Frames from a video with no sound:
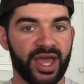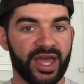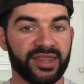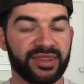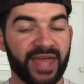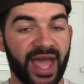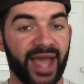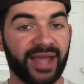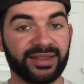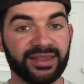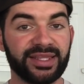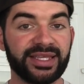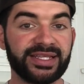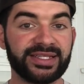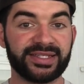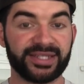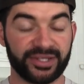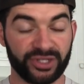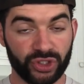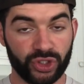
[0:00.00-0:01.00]
That
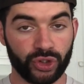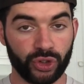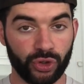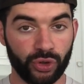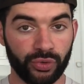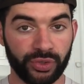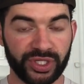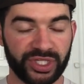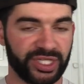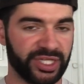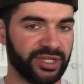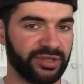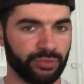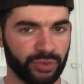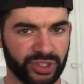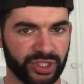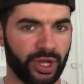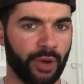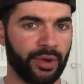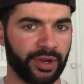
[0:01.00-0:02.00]
leads into, you see
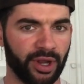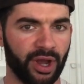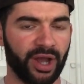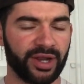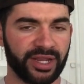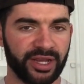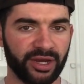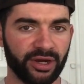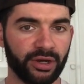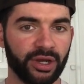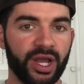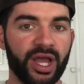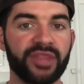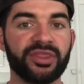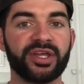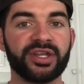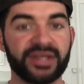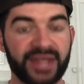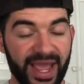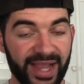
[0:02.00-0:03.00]
what's going on here?
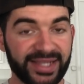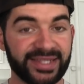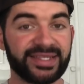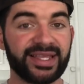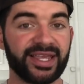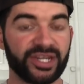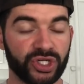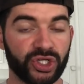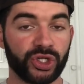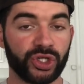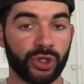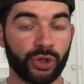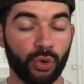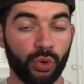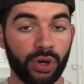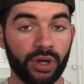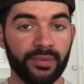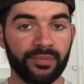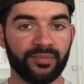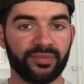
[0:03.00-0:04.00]
The next
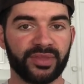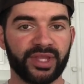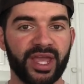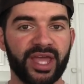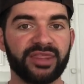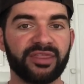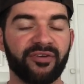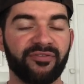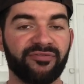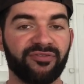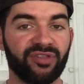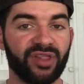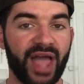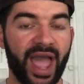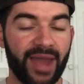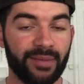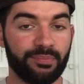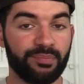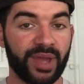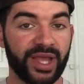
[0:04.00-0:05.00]
issue, the
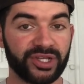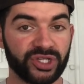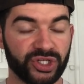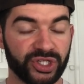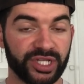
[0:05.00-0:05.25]
flat bench